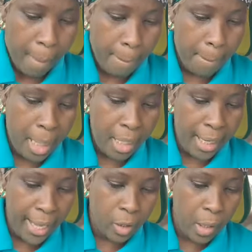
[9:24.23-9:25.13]
Me not
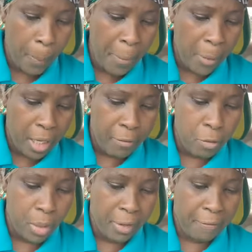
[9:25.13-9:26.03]
like when the people love
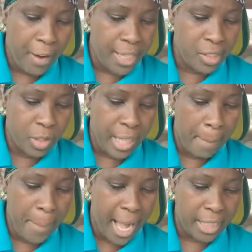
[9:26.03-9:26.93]
run with false news
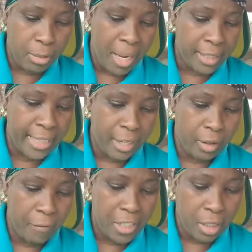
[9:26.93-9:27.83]
and pass remarks like
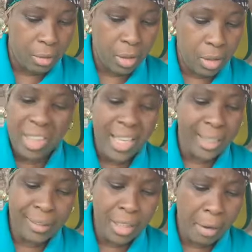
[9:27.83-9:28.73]
on a piece of the, you
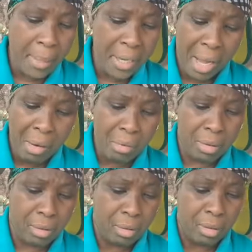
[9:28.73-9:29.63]
can't tear me
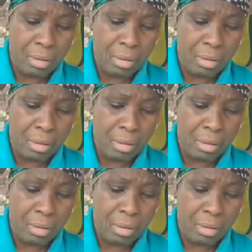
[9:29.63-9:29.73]
down.